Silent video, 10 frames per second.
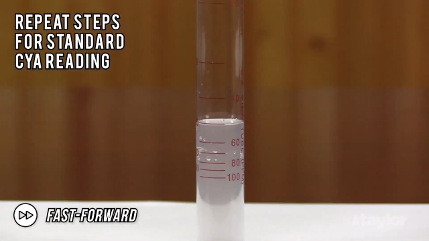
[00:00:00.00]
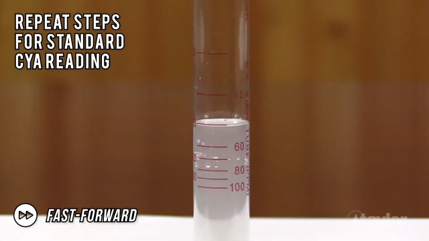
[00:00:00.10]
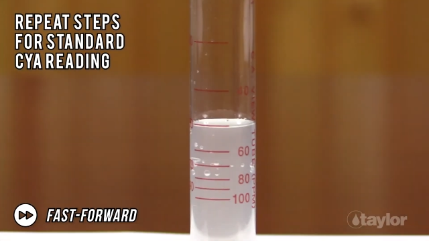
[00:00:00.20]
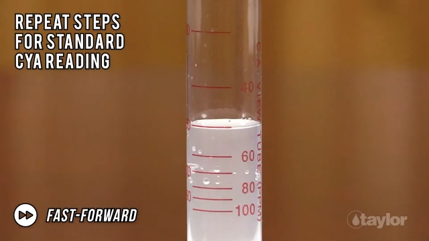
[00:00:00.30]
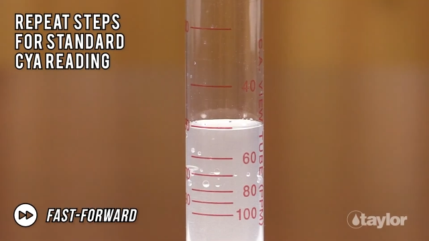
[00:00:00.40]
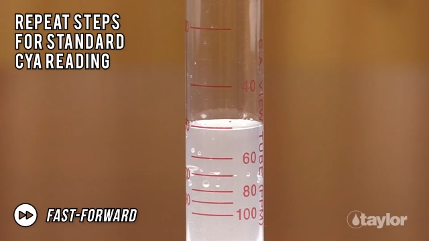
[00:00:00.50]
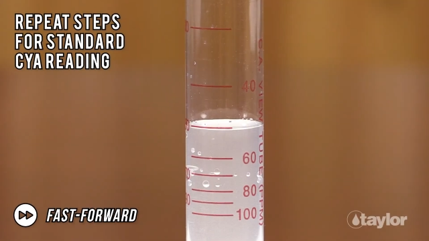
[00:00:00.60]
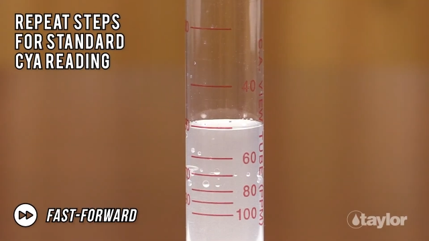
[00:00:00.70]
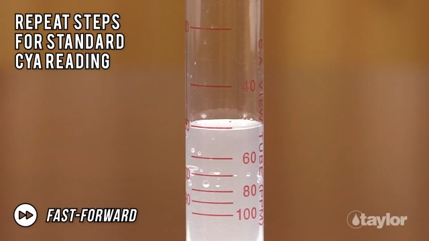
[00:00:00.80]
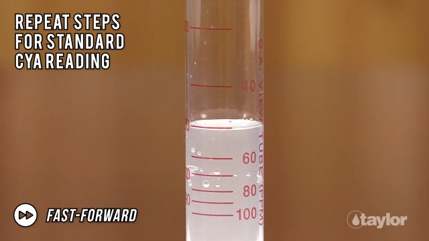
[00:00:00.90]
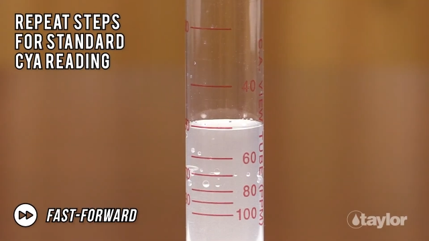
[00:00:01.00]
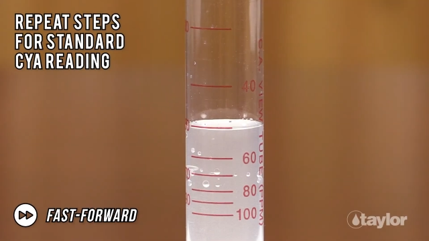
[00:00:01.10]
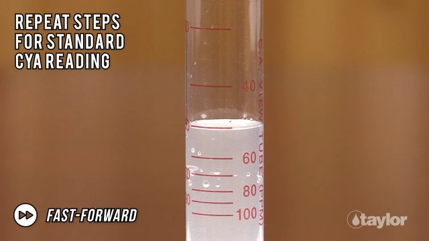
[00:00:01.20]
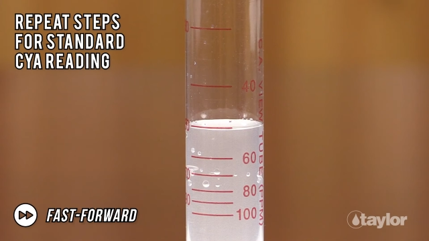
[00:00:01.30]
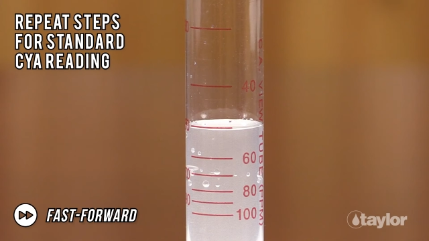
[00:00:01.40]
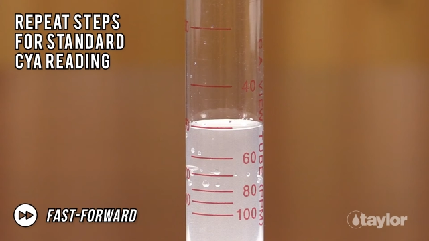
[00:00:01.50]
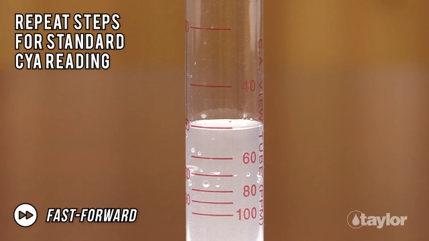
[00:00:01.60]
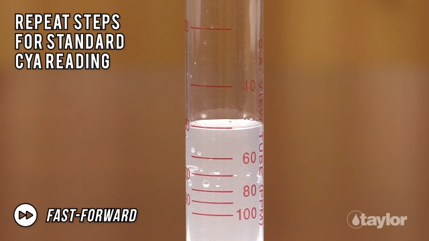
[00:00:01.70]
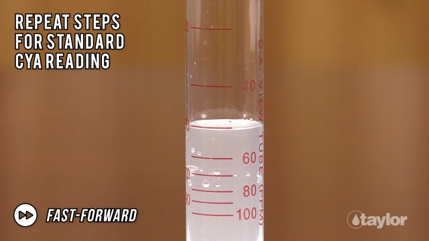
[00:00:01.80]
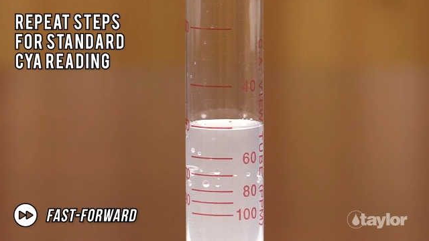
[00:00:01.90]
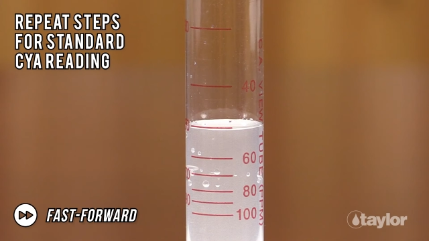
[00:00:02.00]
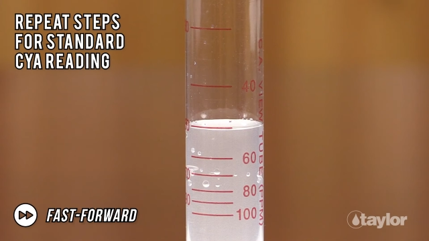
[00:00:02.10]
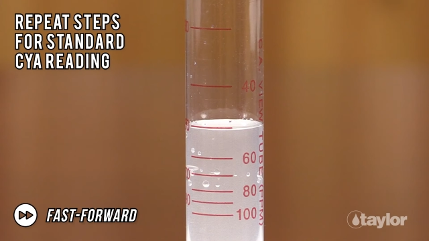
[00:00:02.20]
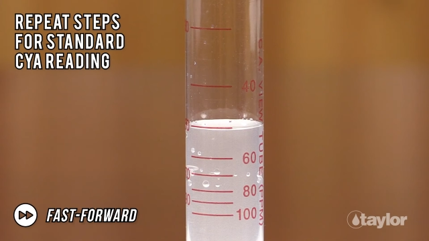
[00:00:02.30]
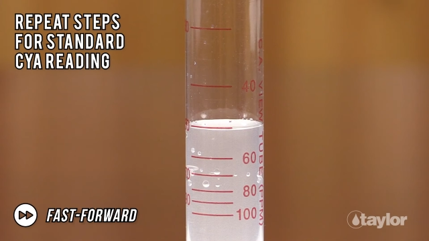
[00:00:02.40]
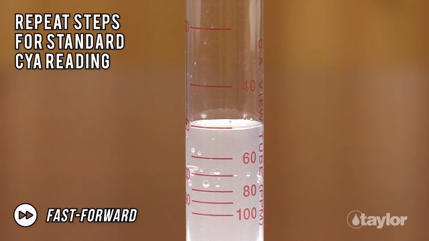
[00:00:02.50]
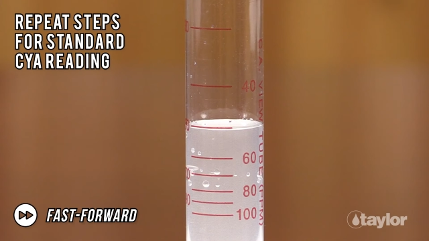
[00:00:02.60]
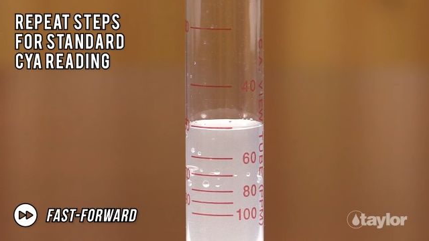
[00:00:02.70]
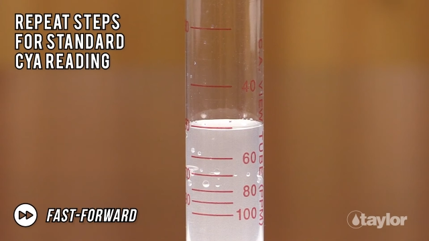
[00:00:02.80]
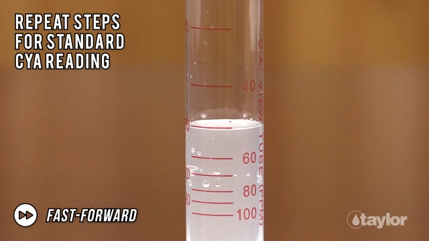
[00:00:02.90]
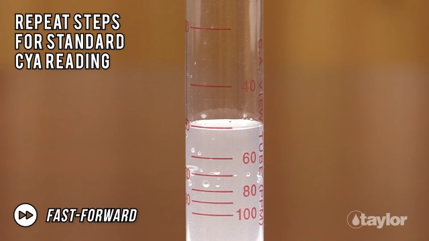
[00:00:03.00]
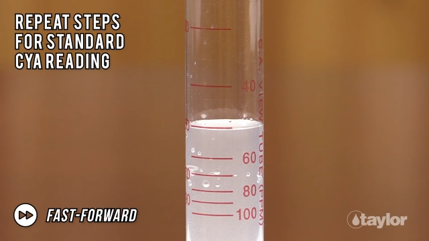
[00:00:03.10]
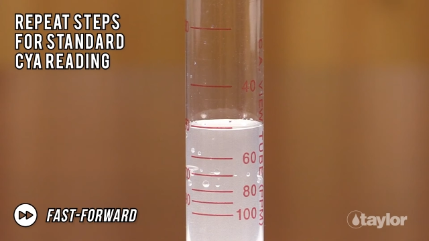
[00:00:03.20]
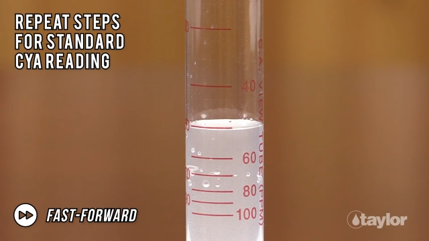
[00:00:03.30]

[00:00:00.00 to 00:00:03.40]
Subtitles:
(no speaker visible)